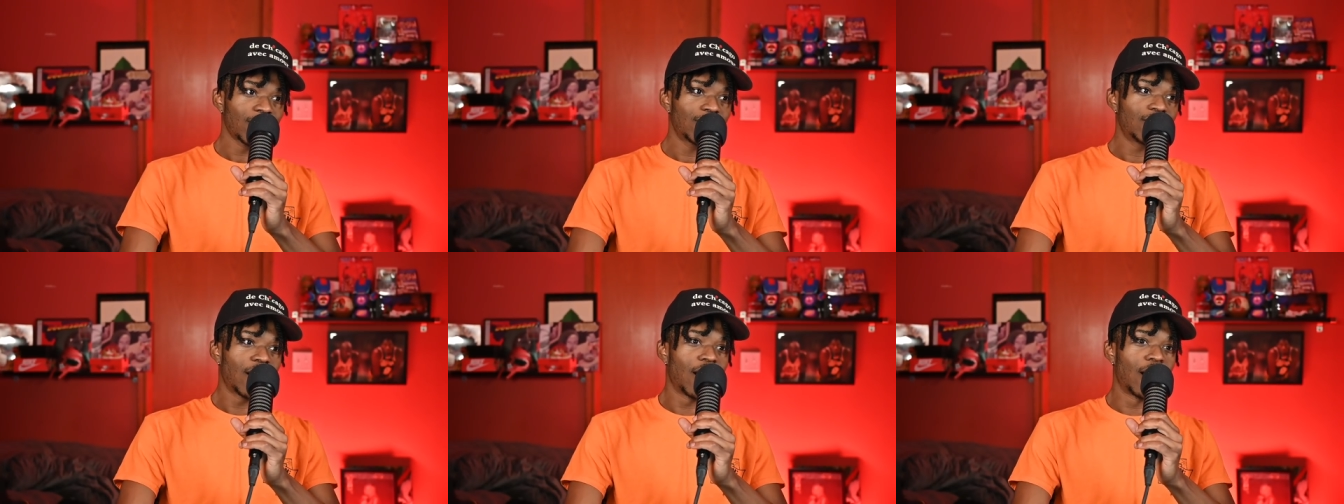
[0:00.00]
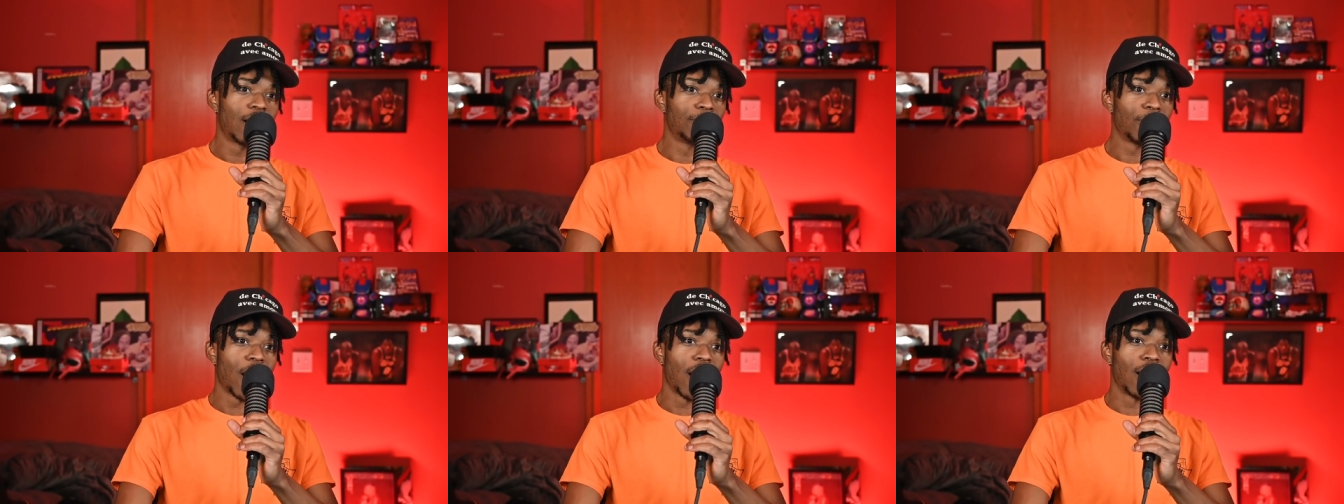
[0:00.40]

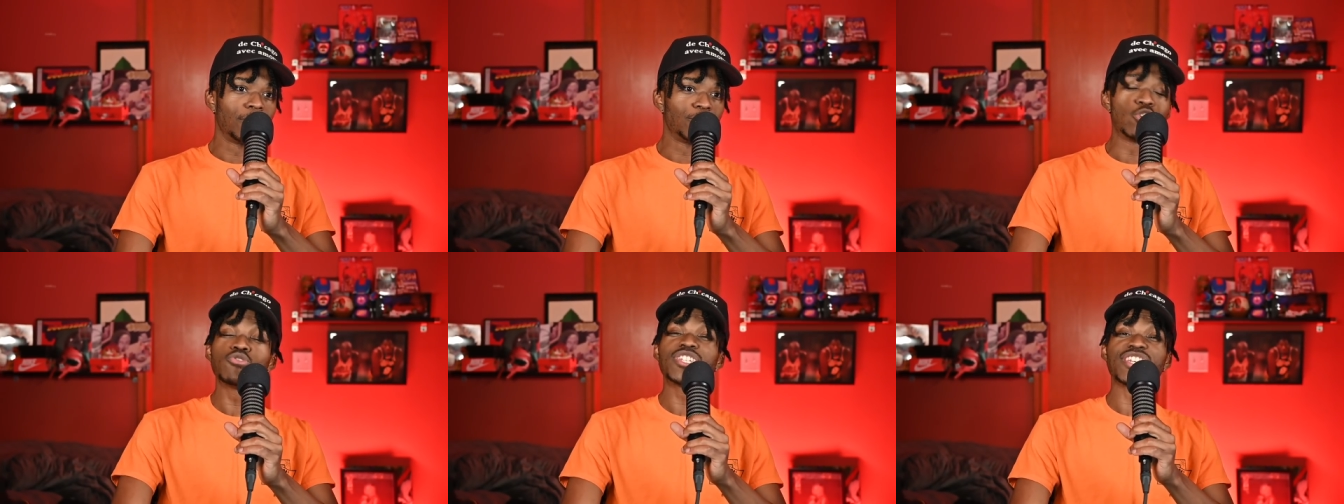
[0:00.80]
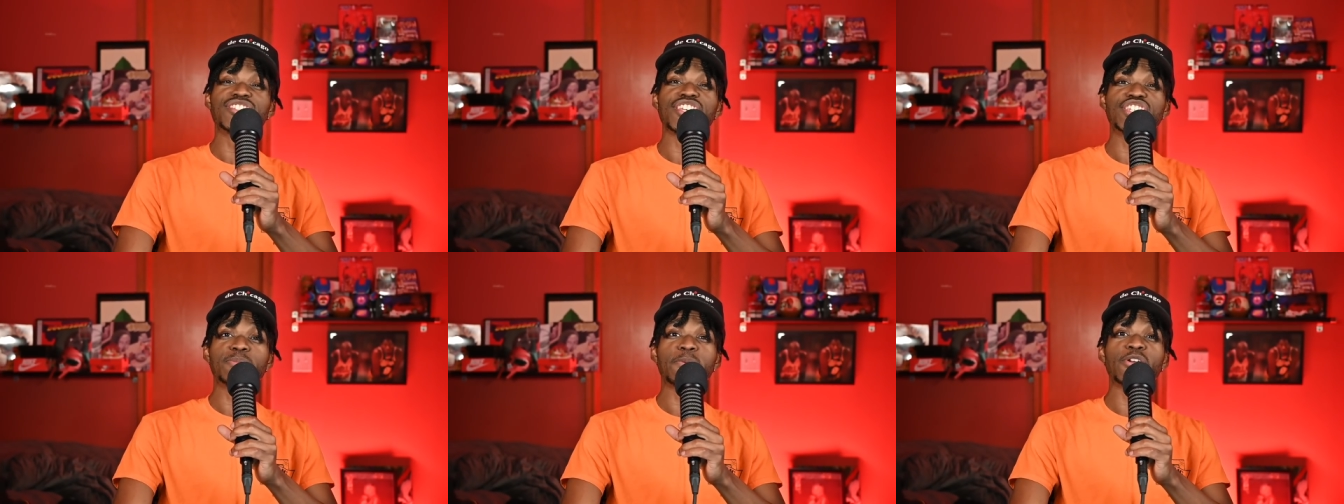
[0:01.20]
um, um, you just
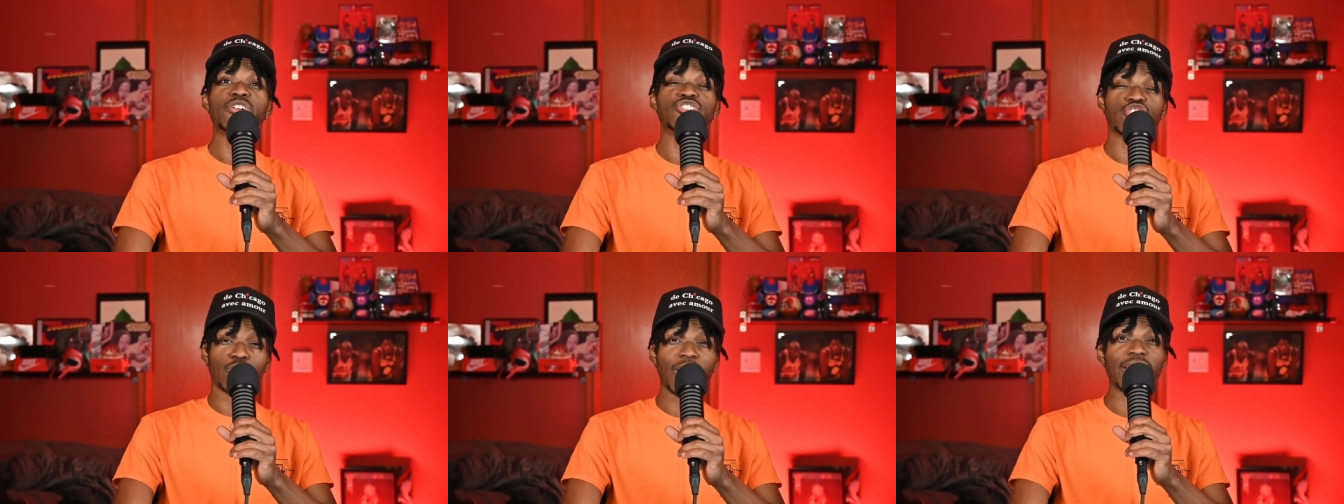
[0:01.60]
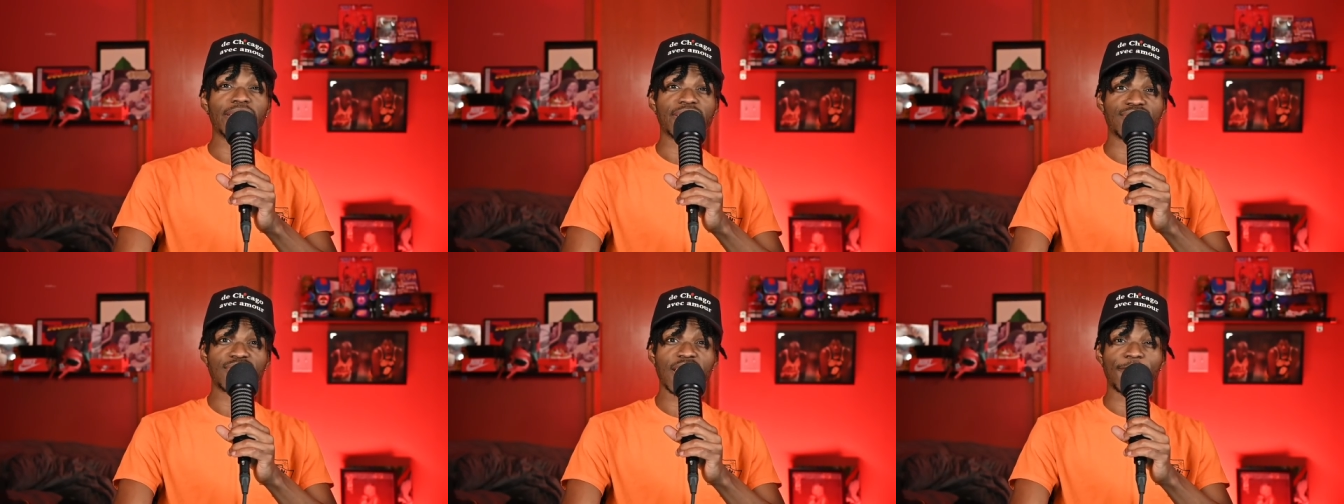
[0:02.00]
experienced
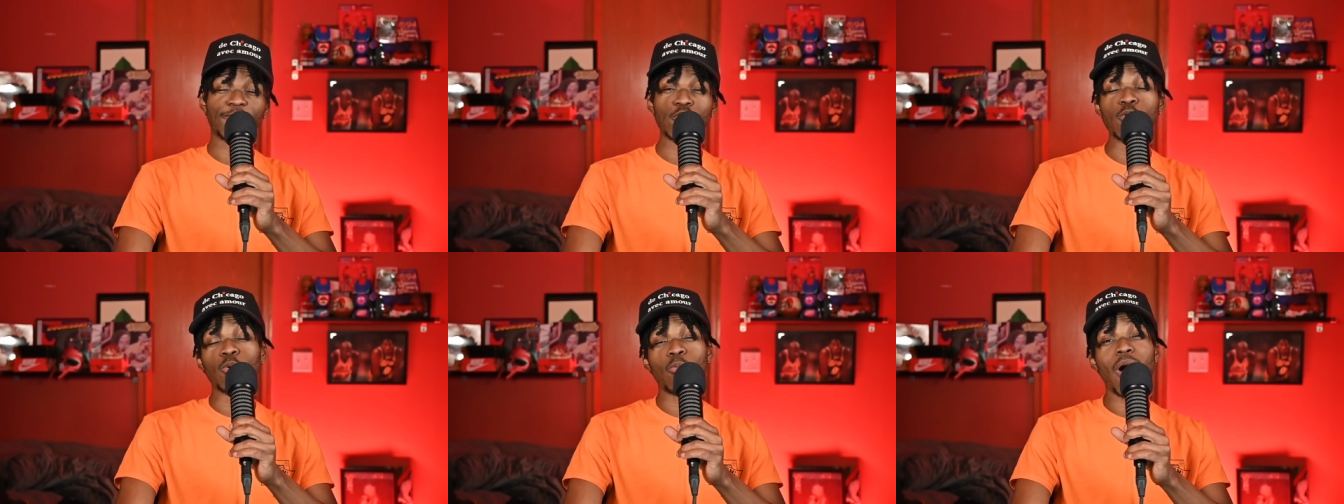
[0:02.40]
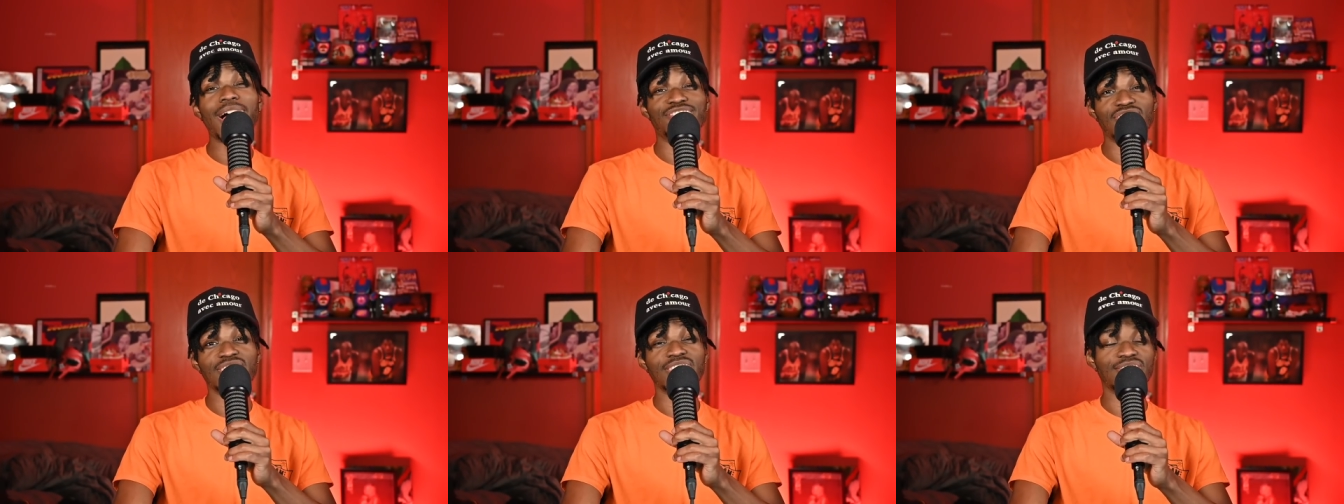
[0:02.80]
greatness if you were
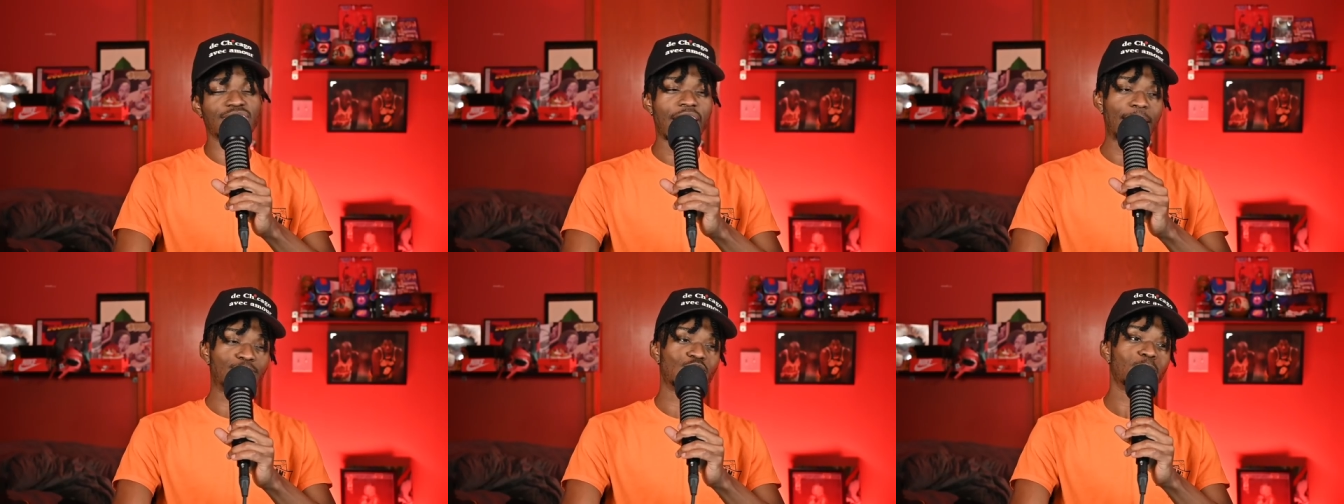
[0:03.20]
watching these games.